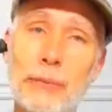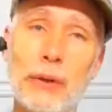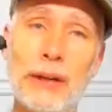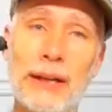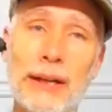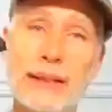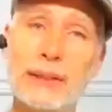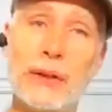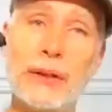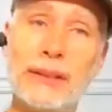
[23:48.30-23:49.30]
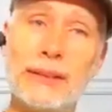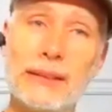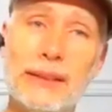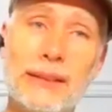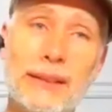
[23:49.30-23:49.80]
where I started
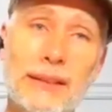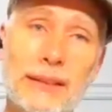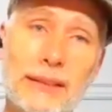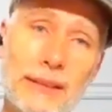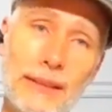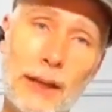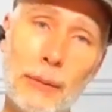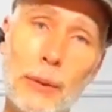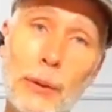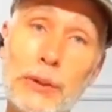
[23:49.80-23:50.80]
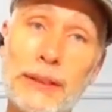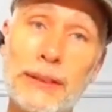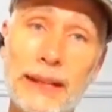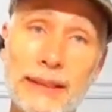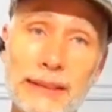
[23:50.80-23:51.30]
approaching
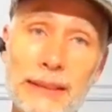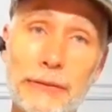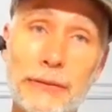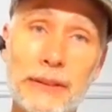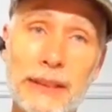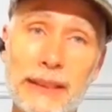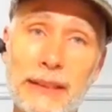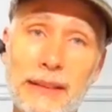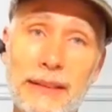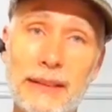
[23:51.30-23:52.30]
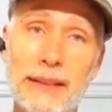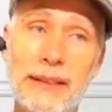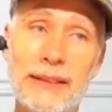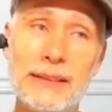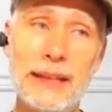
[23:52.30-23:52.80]
things differently,
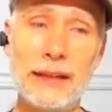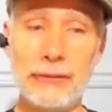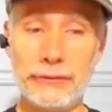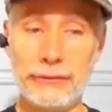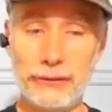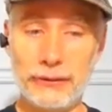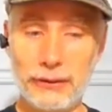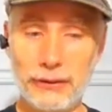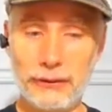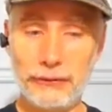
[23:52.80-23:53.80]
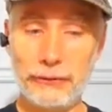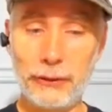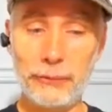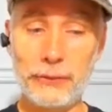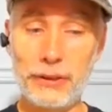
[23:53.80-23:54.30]
instead of
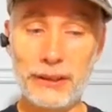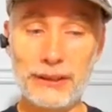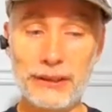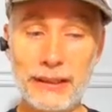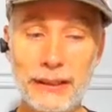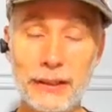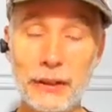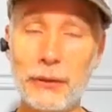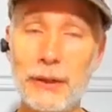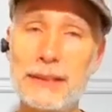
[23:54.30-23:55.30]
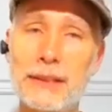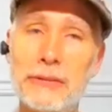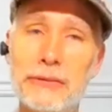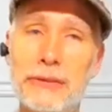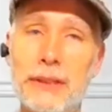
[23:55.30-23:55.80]
from just an
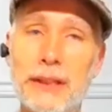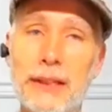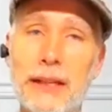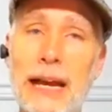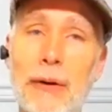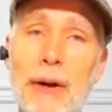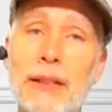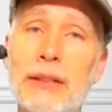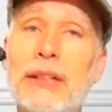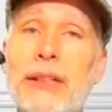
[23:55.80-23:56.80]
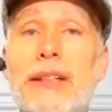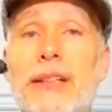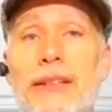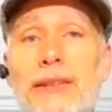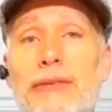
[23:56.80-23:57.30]
aggressive how I look
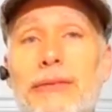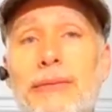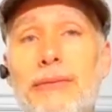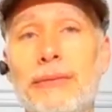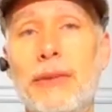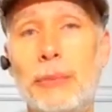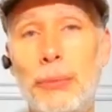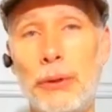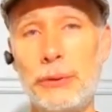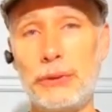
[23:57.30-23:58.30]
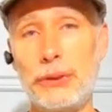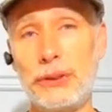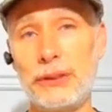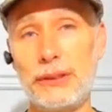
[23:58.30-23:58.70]
approach,